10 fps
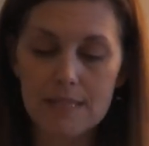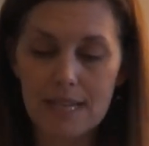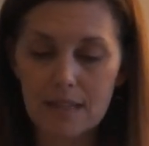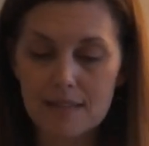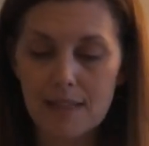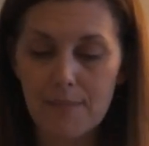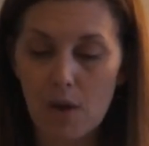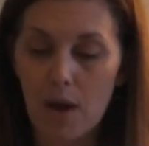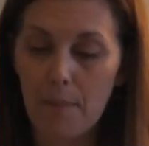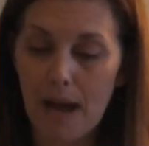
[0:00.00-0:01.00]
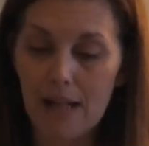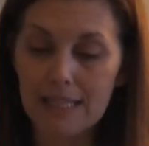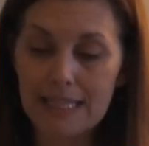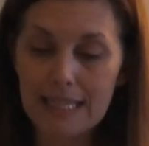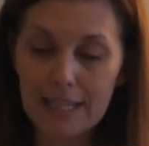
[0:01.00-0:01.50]
and Zach slept on a
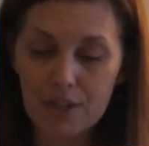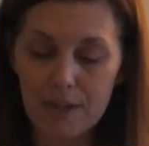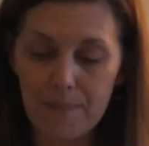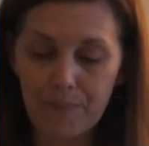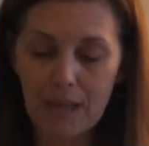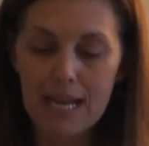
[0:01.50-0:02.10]
pallet in the kitchen.